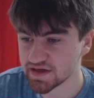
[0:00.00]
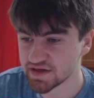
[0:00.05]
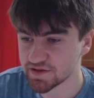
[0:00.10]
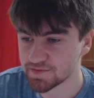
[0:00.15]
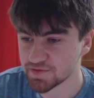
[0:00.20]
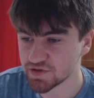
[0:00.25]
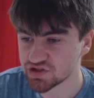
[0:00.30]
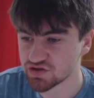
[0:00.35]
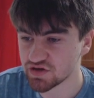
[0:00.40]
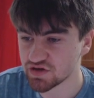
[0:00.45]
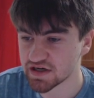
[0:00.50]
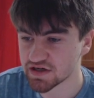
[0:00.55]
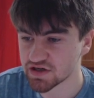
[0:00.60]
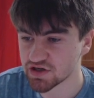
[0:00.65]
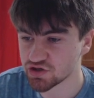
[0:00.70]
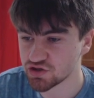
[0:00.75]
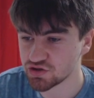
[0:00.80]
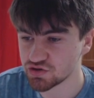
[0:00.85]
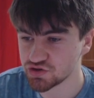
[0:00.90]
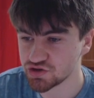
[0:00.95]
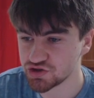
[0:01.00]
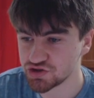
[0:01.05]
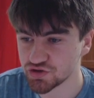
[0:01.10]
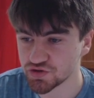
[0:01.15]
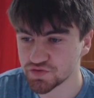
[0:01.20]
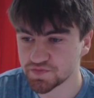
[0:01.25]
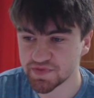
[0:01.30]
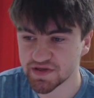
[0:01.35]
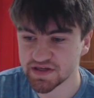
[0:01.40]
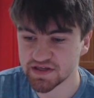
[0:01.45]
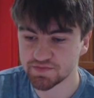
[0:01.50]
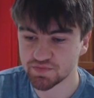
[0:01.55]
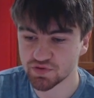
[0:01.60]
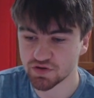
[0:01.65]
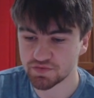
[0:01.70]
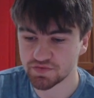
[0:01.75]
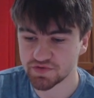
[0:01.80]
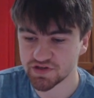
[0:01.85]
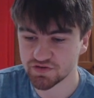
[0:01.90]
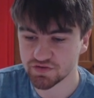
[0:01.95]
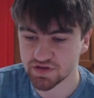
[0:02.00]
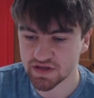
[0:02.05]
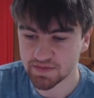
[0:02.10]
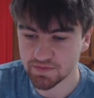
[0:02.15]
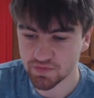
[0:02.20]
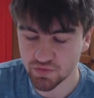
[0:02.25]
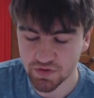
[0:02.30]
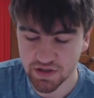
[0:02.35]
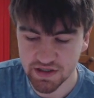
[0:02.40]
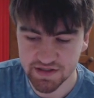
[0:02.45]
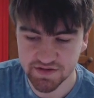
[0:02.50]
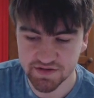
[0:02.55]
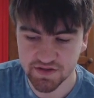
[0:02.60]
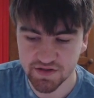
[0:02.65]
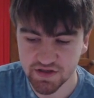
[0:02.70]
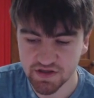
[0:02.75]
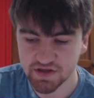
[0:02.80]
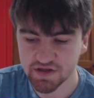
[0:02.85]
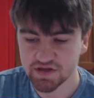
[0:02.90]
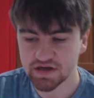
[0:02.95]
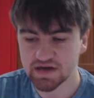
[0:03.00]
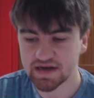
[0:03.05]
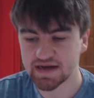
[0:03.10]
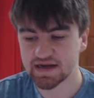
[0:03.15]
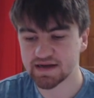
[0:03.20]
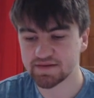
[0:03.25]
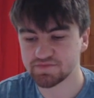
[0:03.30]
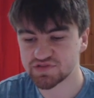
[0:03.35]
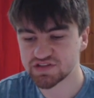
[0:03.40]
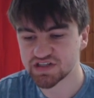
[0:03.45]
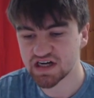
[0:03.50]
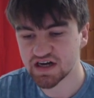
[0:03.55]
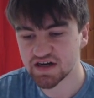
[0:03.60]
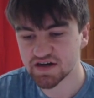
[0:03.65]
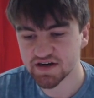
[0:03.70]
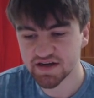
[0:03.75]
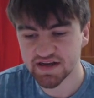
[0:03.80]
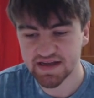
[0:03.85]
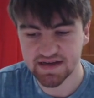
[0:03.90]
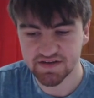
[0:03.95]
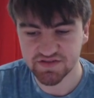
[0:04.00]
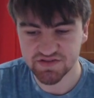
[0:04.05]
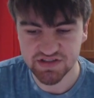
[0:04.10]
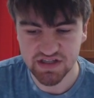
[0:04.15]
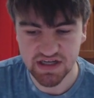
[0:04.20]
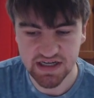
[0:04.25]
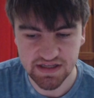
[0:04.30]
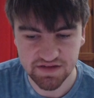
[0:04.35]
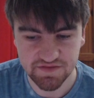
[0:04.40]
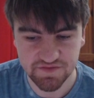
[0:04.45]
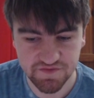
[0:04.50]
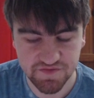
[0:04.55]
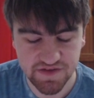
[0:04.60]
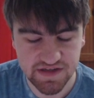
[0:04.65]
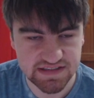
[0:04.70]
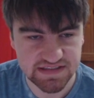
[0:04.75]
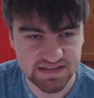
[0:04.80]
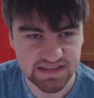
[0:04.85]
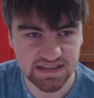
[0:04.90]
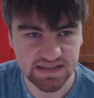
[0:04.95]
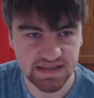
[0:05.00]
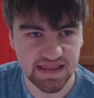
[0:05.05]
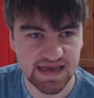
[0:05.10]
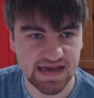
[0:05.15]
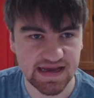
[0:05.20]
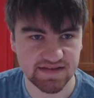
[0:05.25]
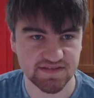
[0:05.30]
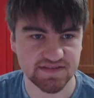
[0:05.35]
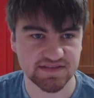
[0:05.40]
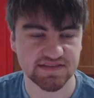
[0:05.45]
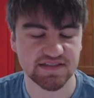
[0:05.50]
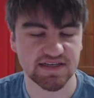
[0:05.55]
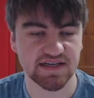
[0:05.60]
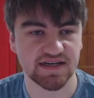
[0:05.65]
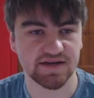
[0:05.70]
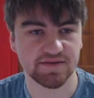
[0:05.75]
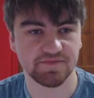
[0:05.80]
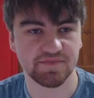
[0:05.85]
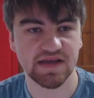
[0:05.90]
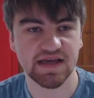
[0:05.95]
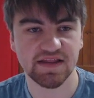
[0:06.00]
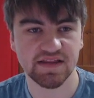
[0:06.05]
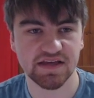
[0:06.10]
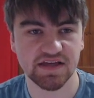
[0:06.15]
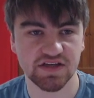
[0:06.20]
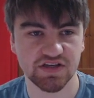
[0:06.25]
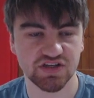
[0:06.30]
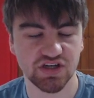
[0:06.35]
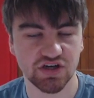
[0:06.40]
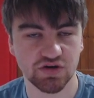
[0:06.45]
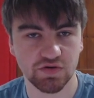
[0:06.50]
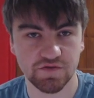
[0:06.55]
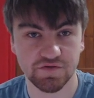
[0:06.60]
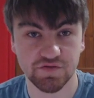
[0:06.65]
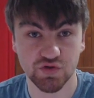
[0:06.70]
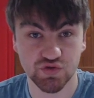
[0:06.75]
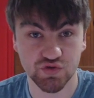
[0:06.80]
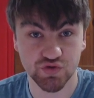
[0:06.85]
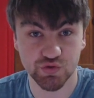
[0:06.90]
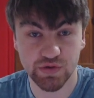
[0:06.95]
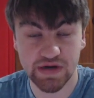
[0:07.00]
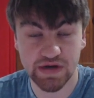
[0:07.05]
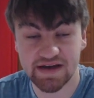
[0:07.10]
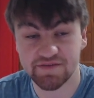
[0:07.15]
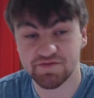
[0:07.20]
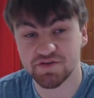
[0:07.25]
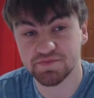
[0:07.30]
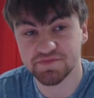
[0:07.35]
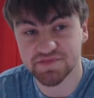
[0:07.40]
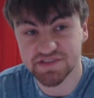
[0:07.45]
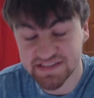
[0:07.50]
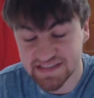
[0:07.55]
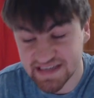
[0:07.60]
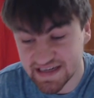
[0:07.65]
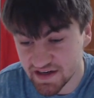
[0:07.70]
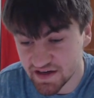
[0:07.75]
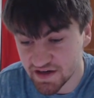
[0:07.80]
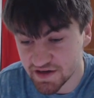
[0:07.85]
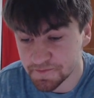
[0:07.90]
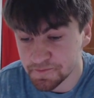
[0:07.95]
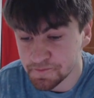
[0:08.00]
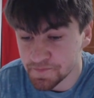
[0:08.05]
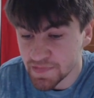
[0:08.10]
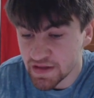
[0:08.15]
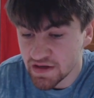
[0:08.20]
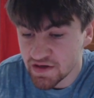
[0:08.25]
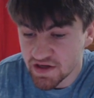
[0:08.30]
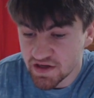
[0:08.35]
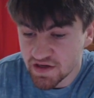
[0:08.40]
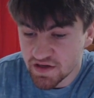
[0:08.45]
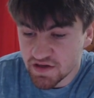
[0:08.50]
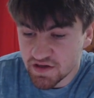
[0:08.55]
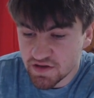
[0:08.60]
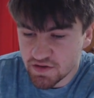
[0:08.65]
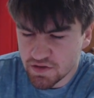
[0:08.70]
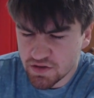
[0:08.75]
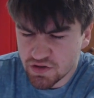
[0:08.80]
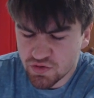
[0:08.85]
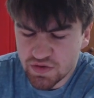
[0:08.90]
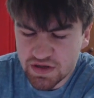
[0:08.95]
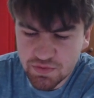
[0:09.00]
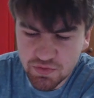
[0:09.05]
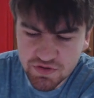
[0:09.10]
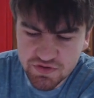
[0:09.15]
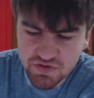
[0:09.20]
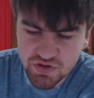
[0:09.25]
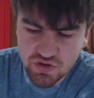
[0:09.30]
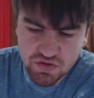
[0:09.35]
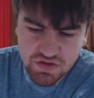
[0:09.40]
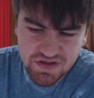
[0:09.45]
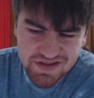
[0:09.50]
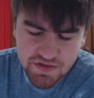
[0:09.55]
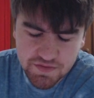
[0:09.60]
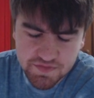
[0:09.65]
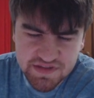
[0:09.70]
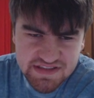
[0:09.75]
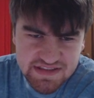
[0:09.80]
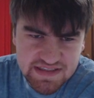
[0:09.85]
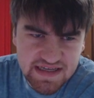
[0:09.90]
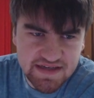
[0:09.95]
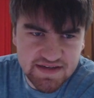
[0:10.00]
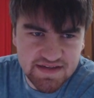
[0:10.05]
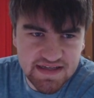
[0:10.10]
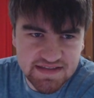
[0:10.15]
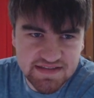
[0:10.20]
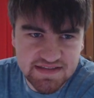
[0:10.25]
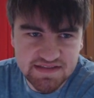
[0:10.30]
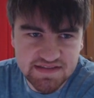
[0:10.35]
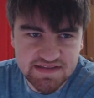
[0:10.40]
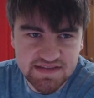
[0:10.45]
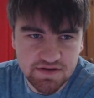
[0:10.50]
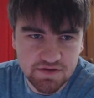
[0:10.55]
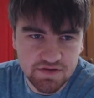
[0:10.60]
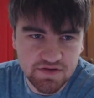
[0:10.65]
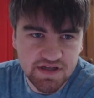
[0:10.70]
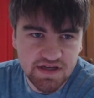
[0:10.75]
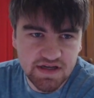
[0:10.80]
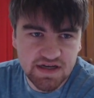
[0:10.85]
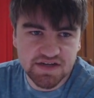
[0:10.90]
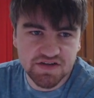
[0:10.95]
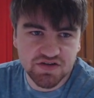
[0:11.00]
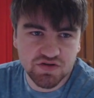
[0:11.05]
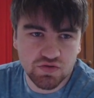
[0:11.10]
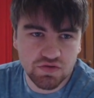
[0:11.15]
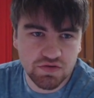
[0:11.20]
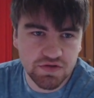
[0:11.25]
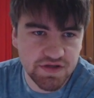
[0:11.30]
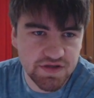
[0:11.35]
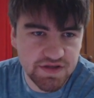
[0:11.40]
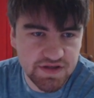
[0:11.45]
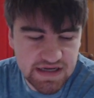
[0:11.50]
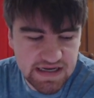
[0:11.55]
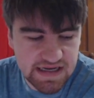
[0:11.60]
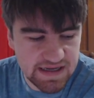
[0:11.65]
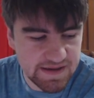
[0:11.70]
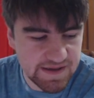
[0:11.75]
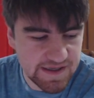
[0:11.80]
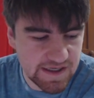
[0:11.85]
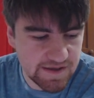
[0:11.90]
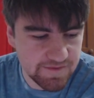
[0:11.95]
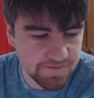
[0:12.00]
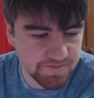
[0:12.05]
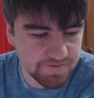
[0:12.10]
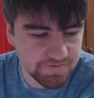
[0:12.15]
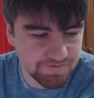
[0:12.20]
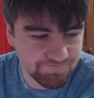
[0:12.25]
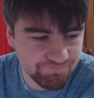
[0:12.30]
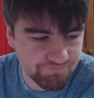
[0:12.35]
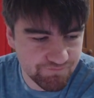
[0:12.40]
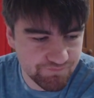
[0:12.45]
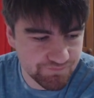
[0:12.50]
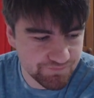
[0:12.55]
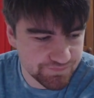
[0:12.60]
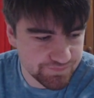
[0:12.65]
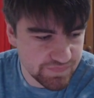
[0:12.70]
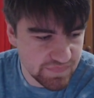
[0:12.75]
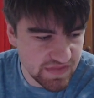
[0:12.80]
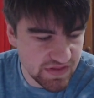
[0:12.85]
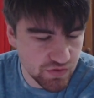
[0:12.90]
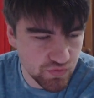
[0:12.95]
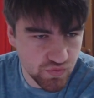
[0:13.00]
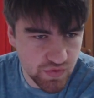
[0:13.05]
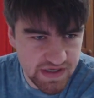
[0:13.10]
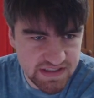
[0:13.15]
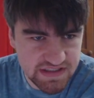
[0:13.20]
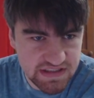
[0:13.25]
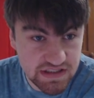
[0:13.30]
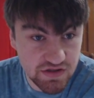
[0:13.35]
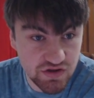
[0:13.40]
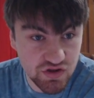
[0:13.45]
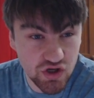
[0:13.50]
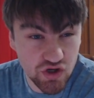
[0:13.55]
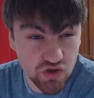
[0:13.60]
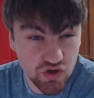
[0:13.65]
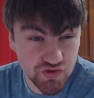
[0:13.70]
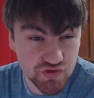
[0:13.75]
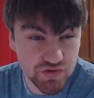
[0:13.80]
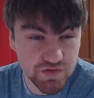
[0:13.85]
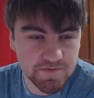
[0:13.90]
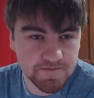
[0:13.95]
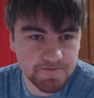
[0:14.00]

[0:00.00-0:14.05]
Petrarca should be probably your number one target outside of fixing that Elliot Yeo if you do have a mistake. Well, I wouldn't call it a mistake necessarily. I call it the risk not